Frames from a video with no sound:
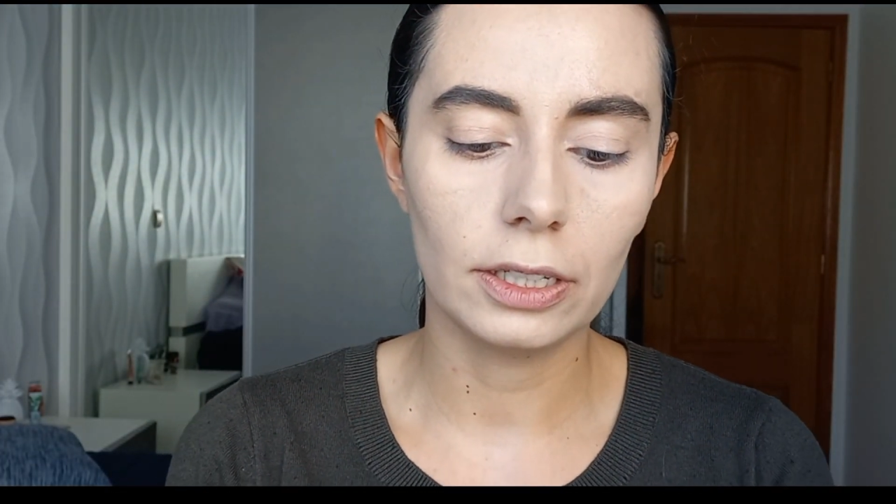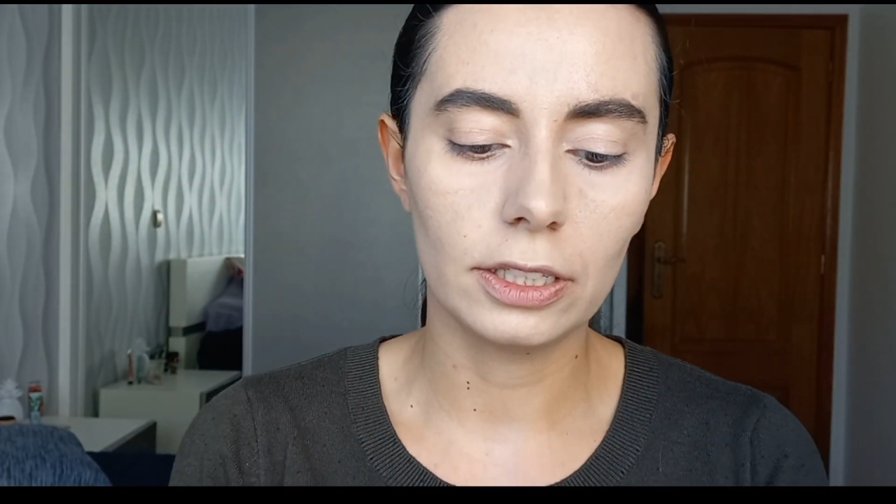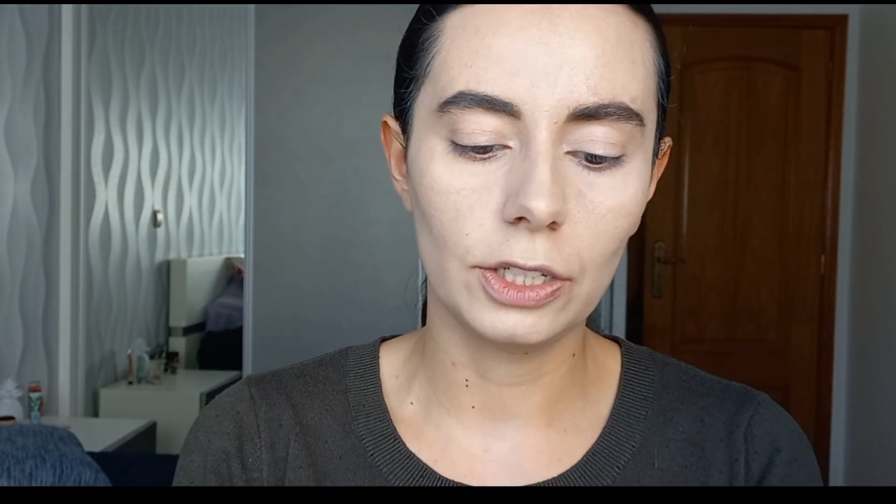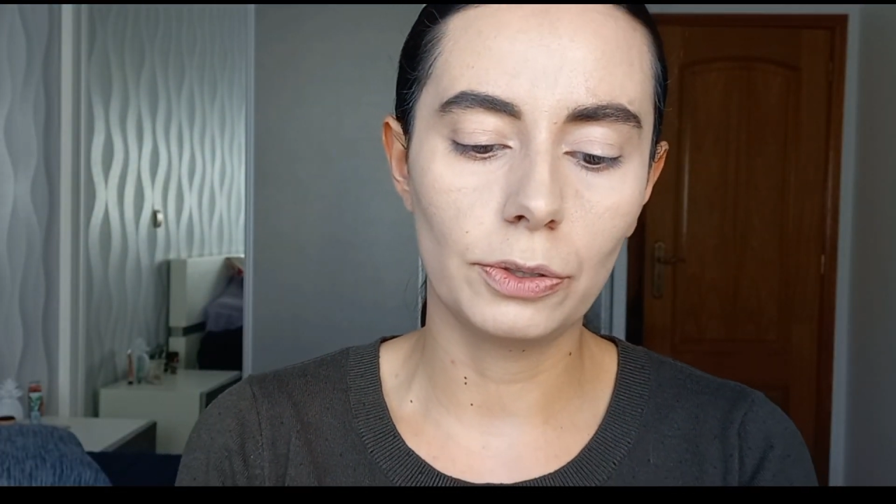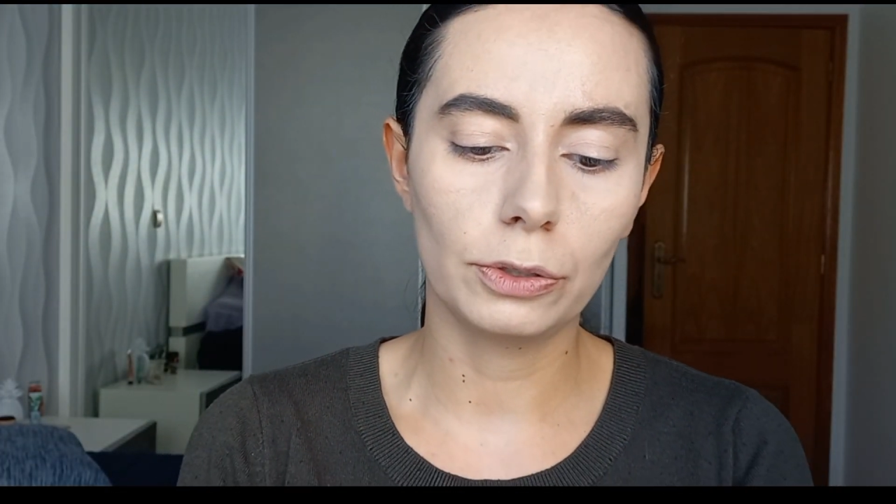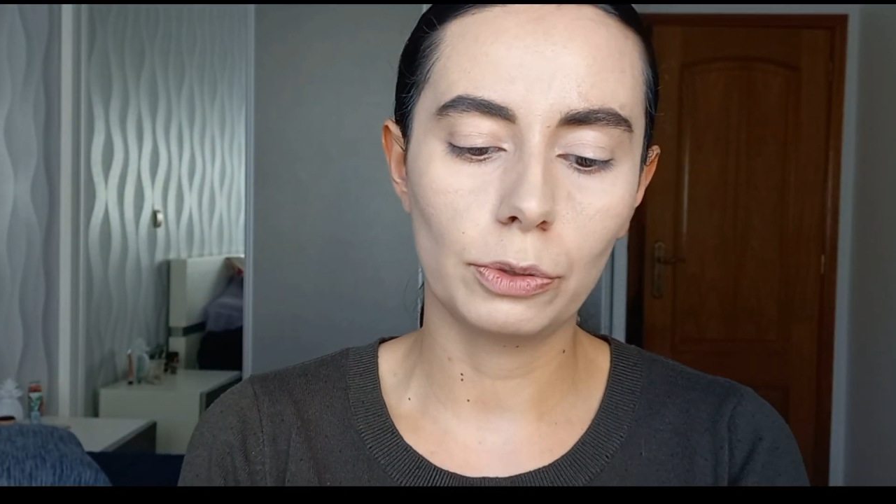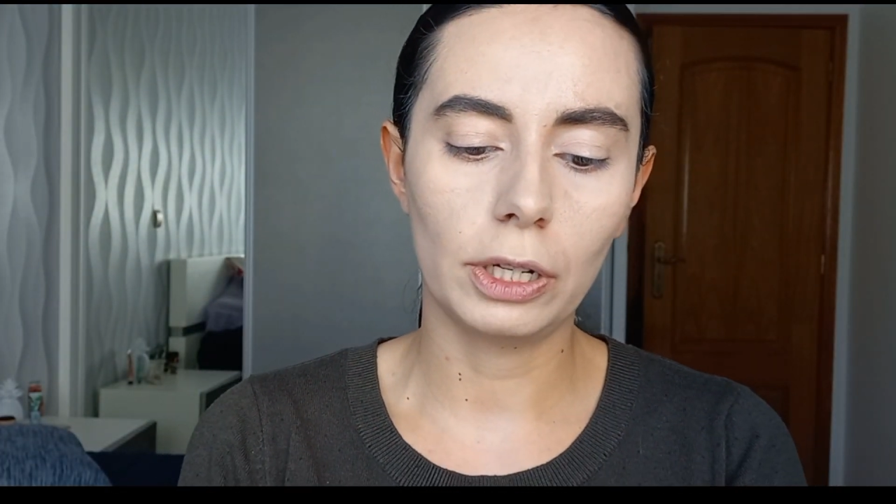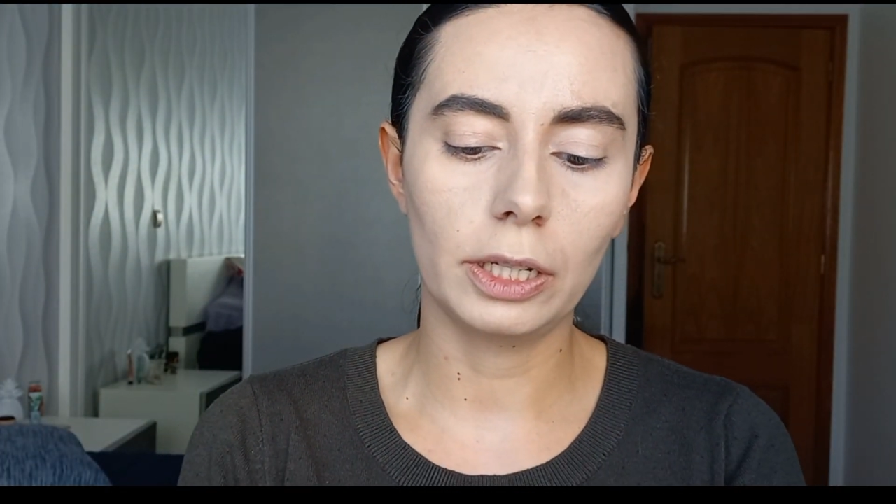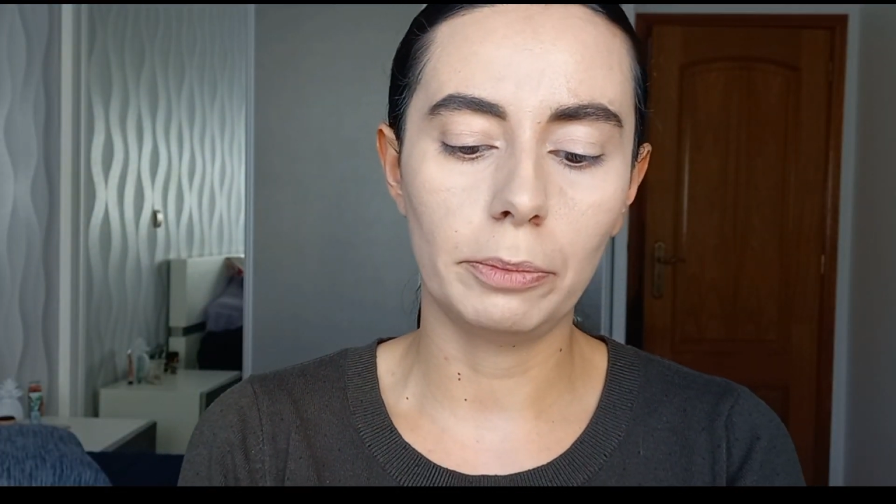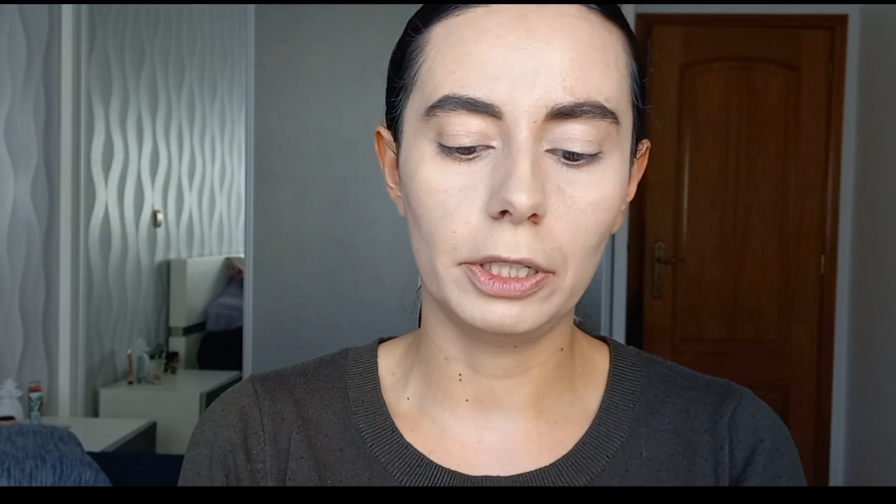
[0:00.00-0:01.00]

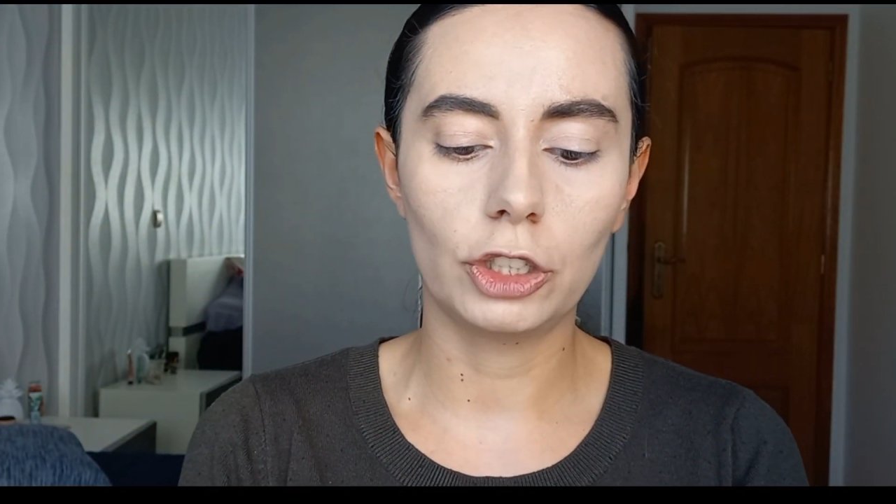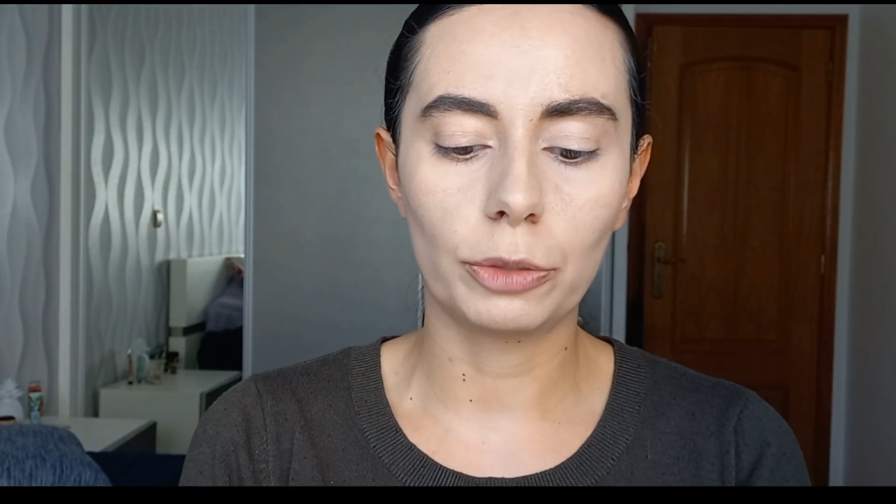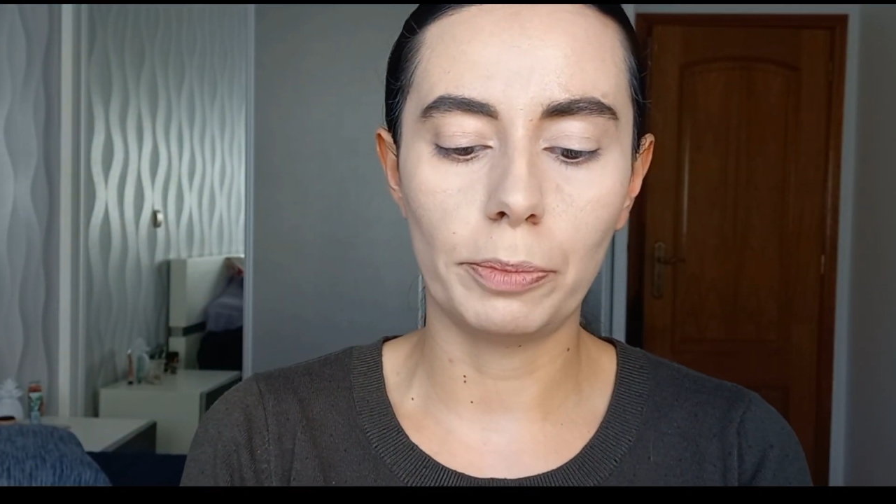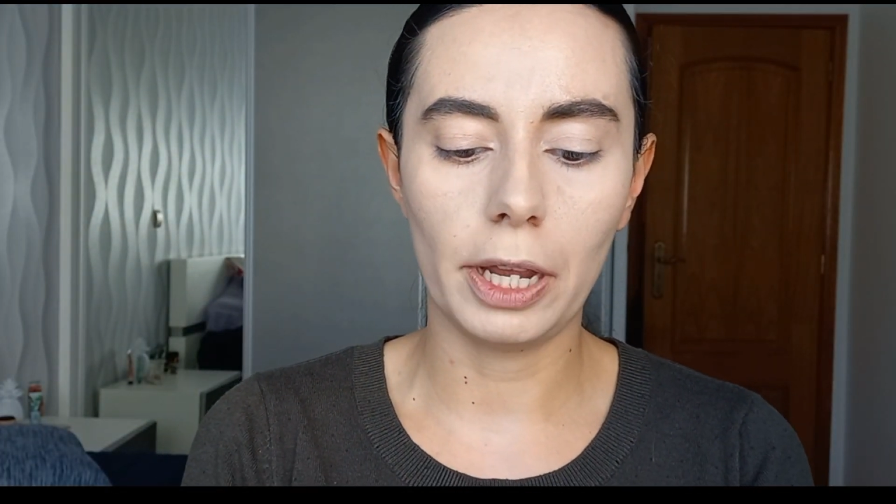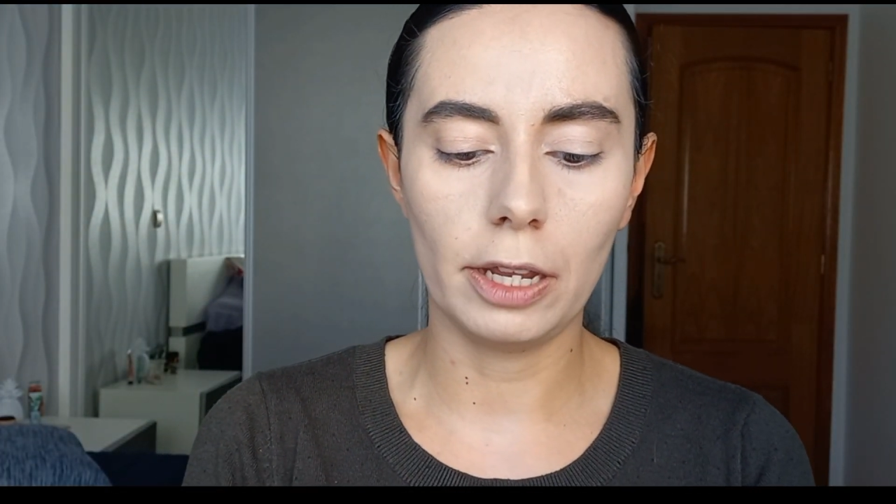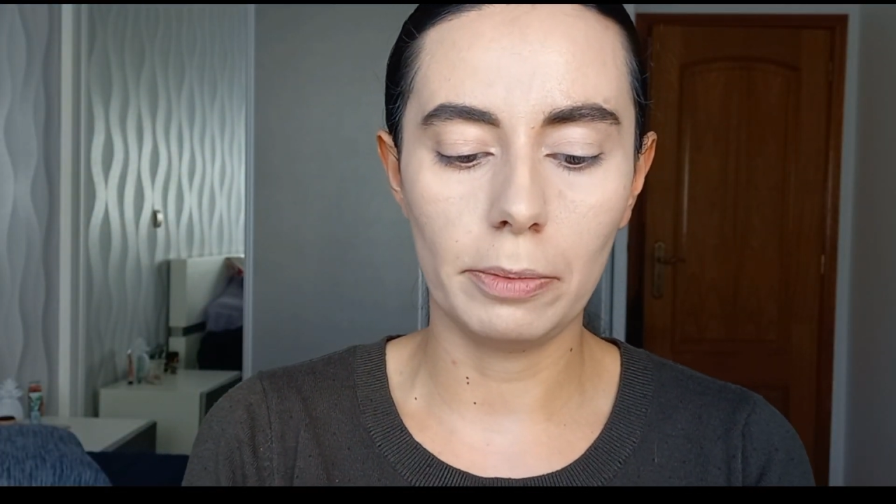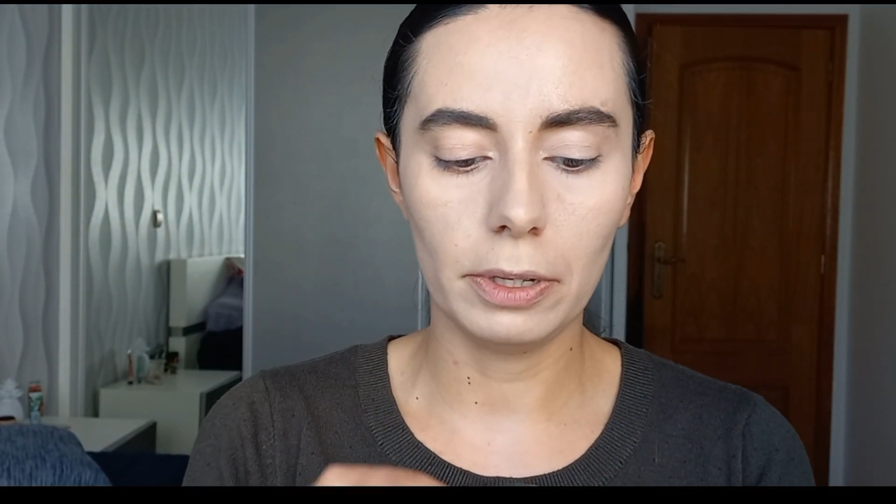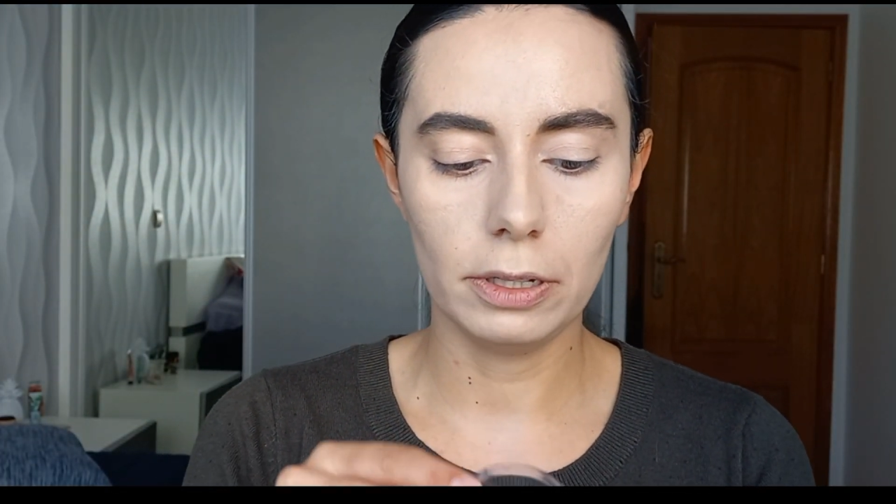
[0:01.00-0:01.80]
020 Beach Babe.